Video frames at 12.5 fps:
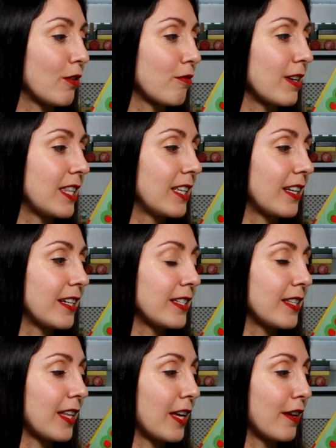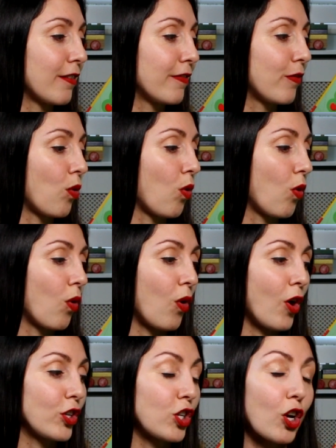a really nice thing
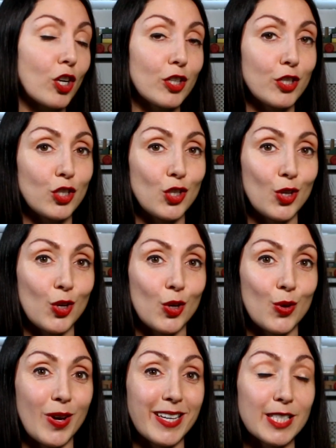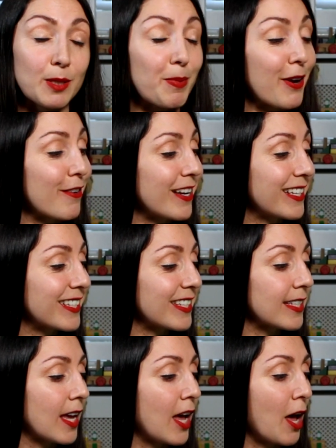for toddlers to
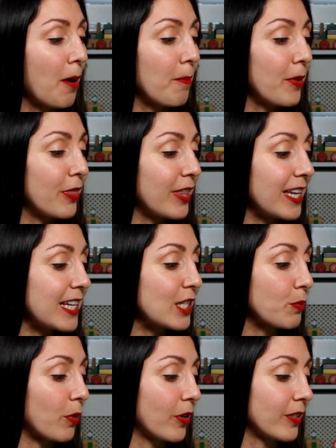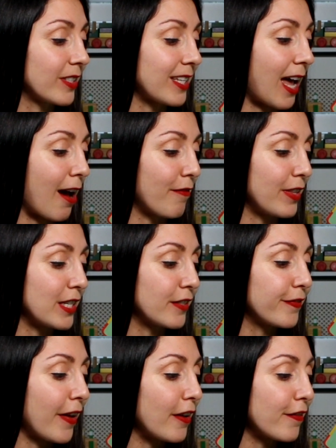experience. But these ones have these
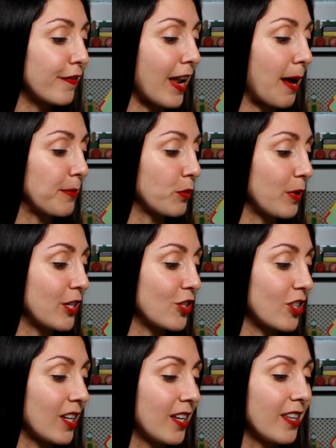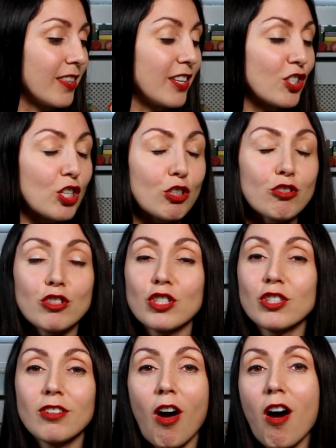felt flaps which the children
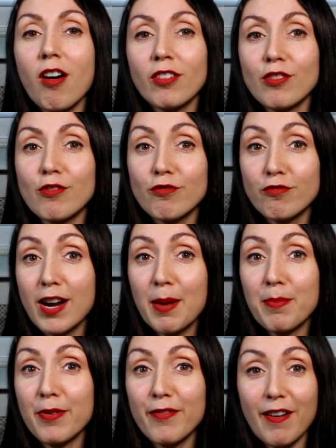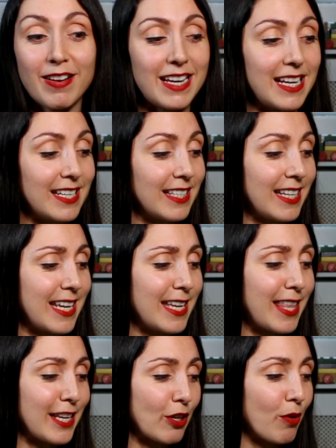just can't rip very easily.
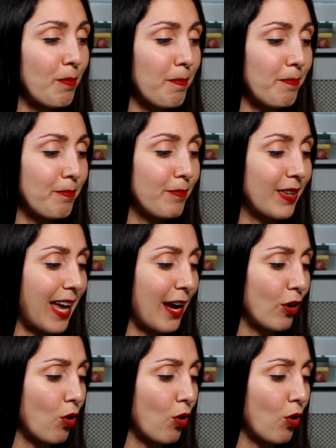They don't get